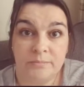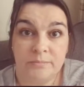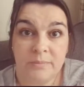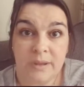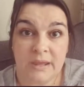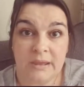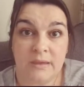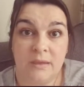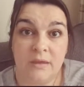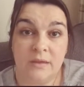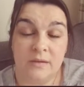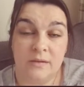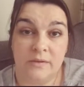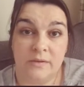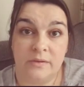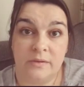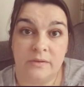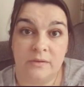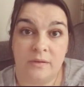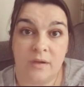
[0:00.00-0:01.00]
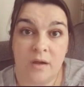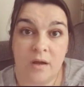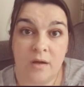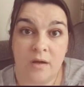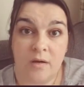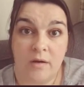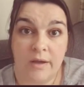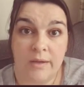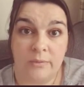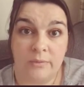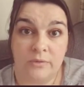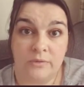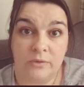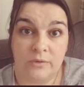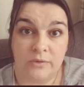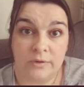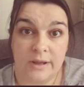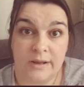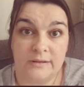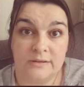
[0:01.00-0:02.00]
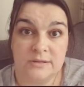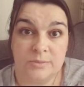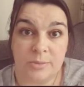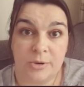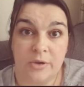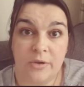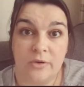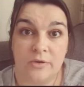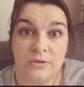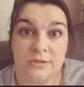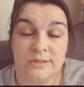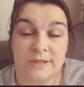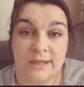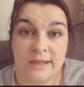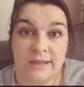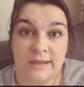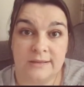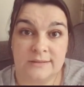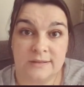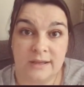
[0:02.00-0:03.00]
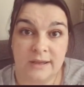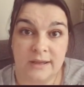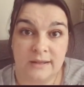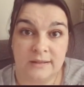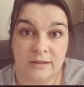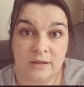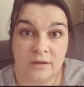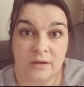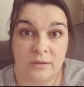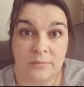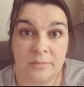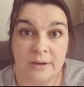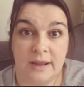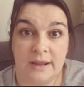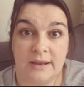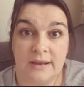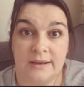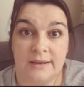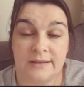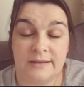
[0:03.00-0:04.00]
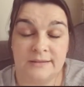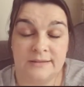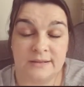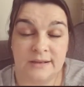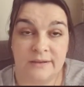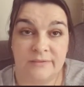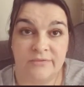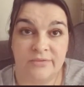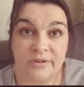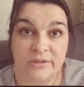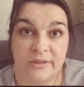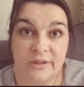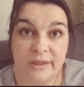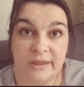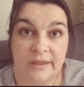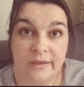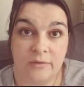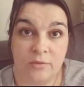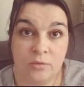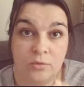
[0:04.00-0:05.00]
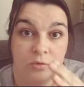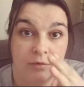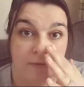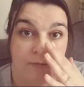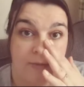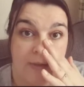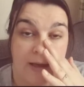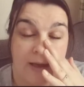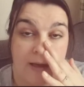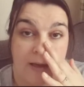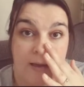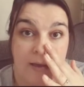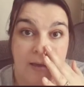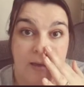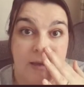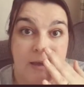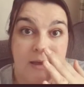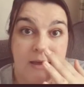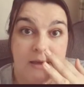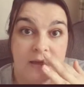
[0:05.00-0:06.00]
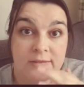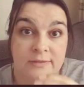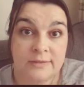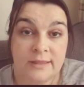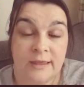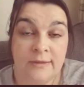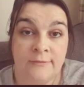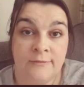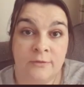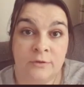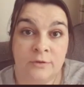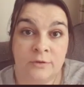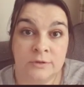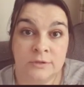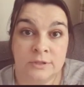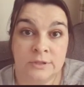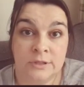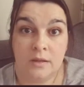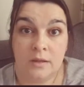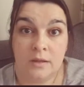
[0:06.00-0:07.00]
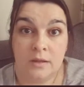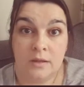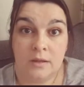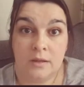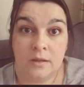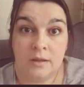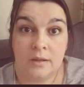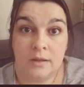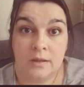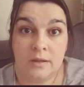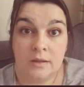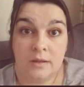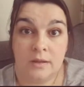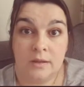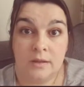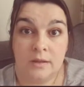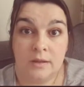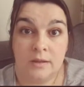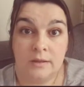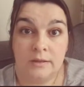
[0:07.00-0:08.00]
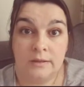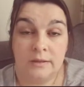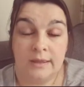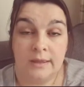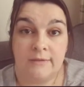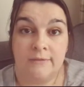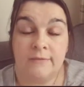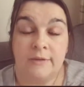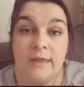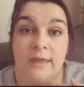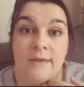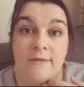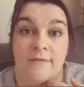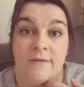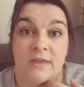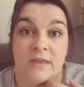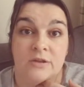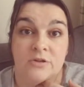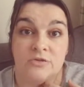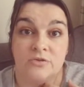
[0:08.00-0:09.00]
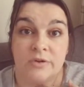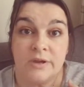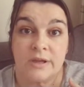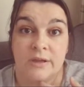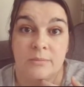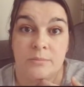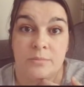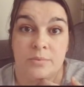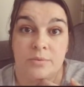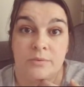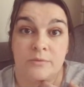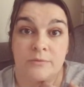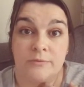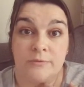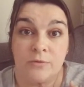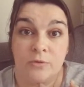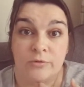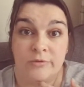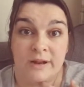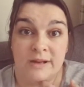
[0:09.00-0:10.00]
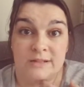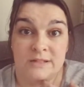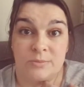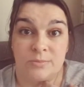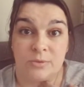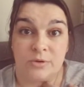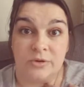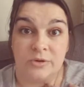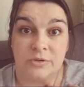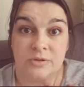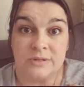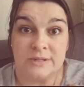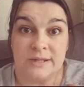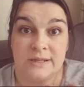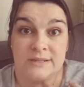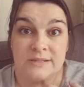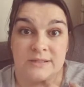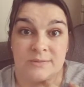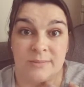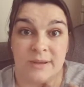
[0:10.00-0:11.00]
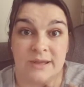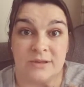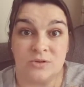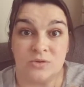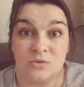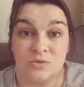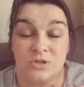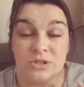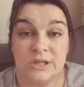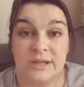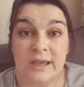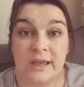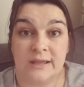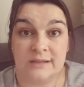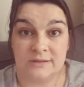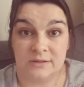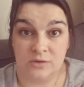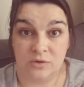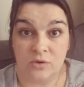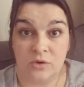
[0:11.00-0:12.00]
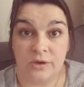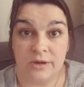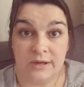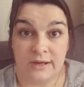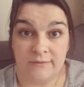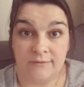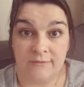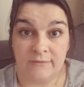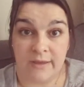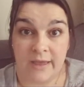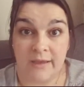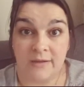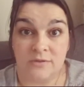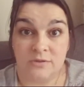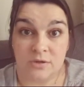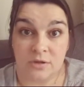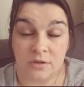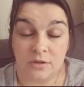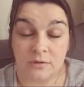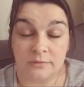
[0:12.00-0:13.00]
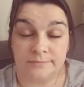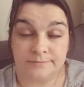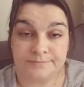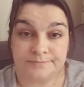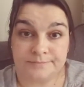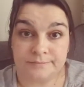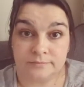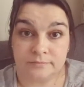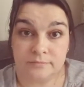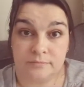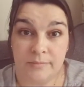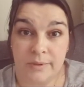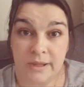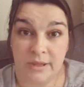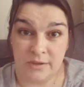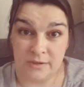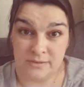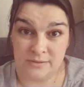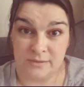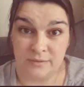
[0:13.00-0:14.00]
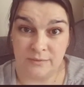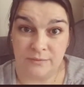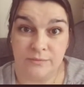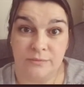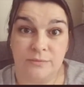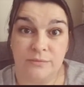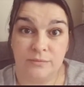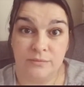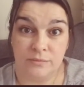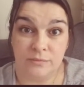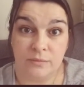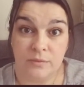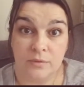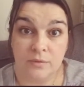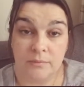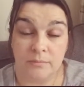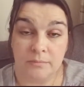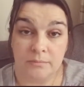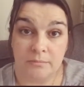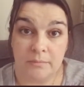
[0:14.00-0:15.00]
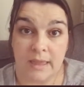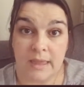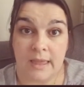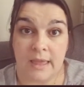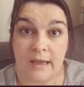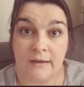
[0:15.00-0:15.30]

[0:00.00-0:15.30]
because I was on antibiotics. I had the high platelets and everything, all of that. They've got to give Evie a drip for antibiotics to make sure she hasn't got an infection because of me